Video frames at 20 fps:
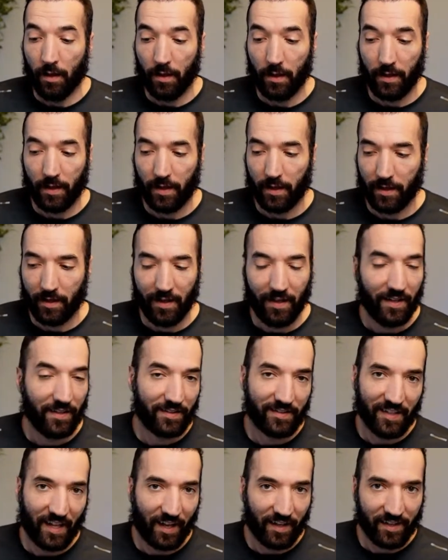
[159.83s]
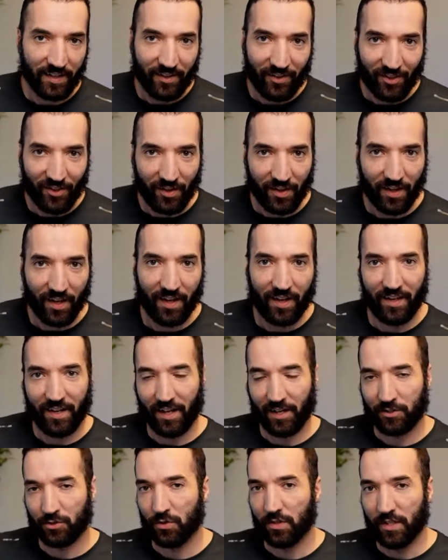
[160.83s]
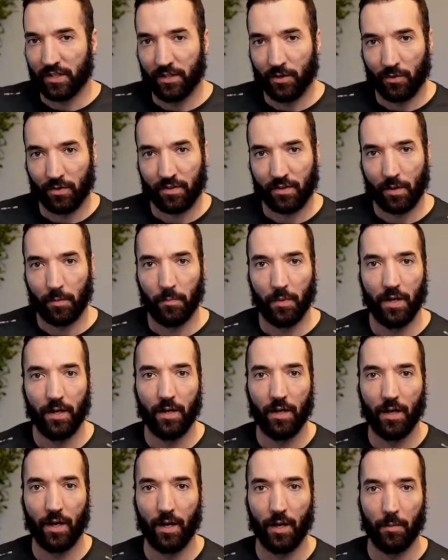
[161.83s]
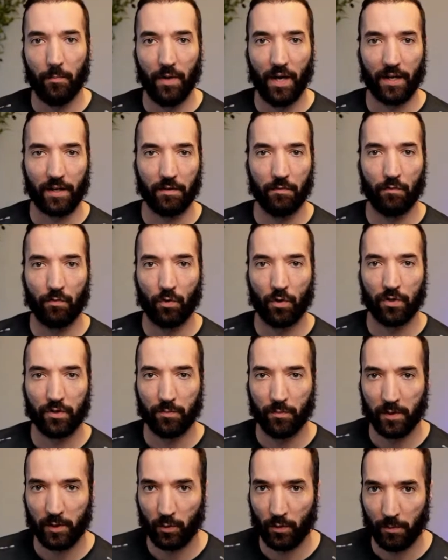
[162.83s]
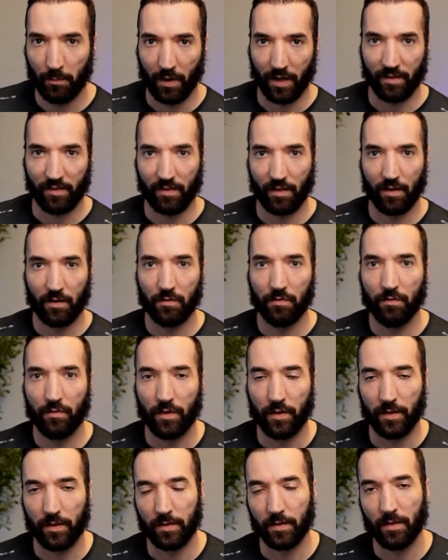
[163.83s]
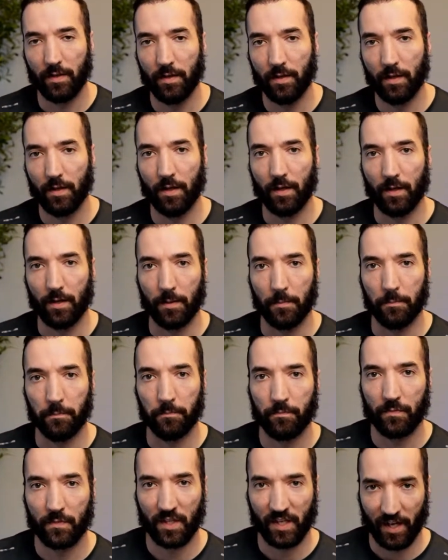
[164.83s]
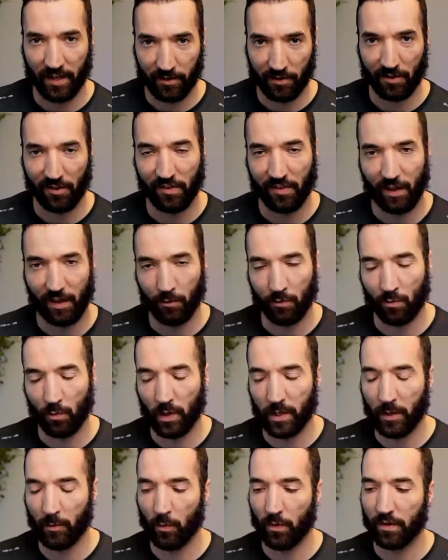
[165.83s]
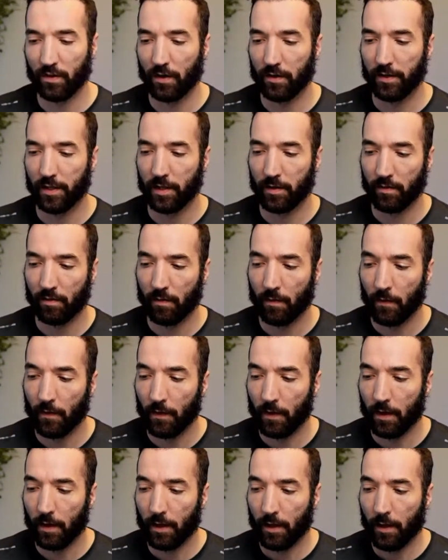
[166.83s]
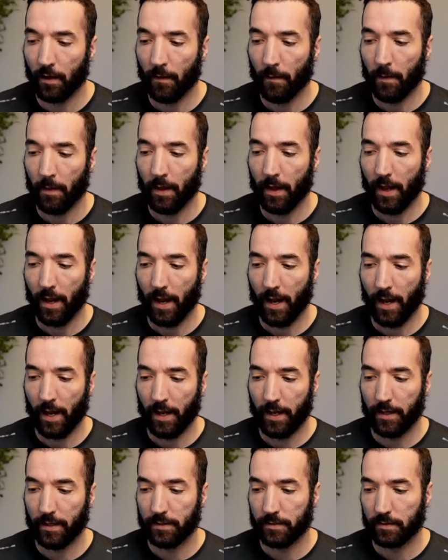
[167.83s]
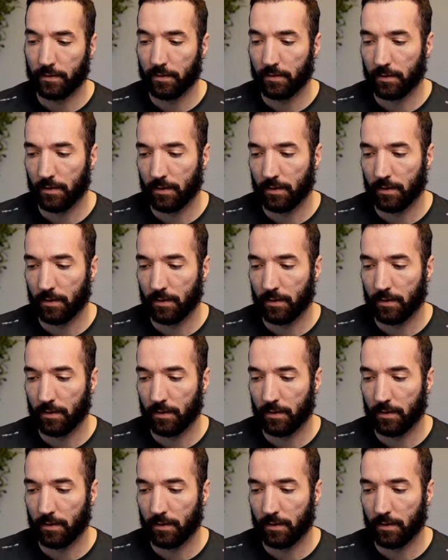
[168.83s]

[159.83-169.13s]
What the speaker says: It's not easy, and actually there was some back and forth between myself and the analyst I was working with on this, and